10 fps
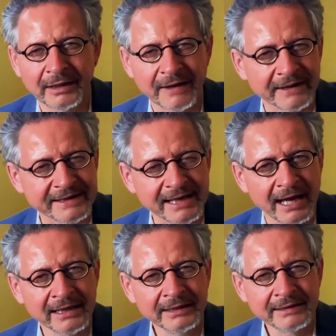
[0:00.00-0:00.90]
The
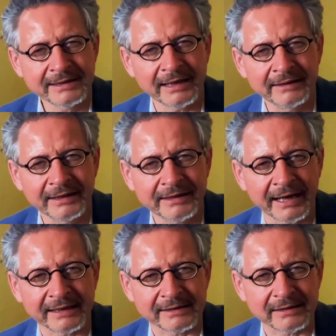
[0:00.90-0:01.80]
silence in the
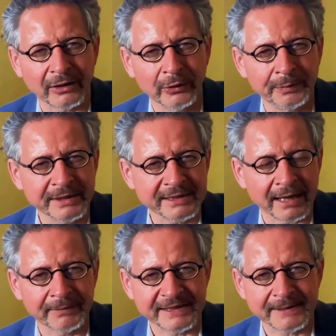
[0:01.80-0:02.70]
text opens
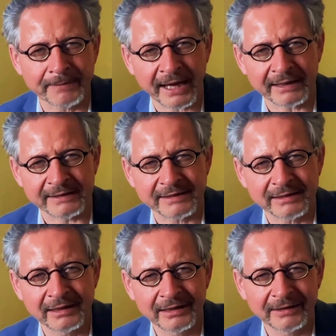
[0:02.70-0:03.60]
up
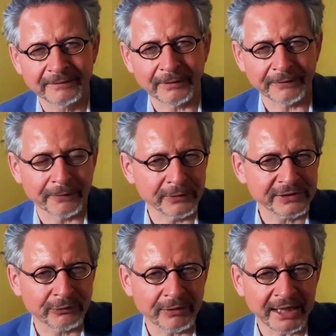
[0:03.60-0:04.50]
space for the
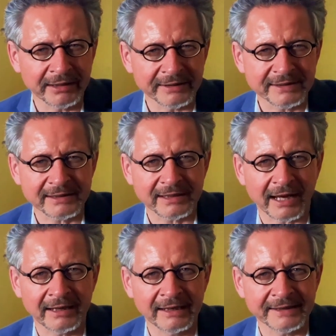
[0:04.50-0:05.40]
first readers
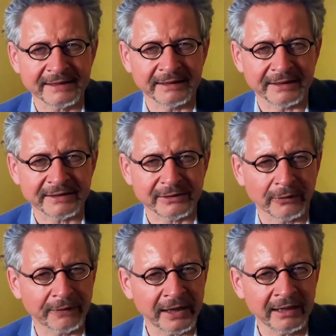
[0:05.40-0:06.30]
and listeners to
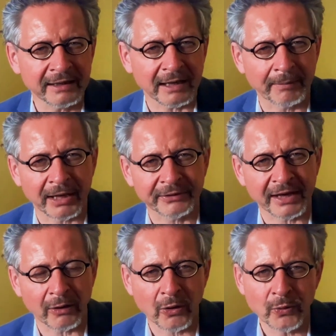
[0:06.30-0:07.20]
think about
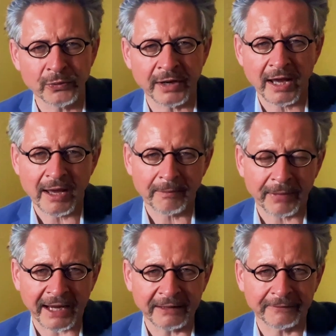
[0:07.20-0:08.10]
their own
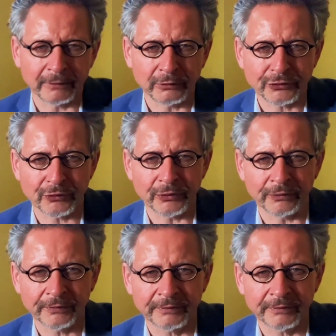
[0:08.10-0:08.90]
painful truth.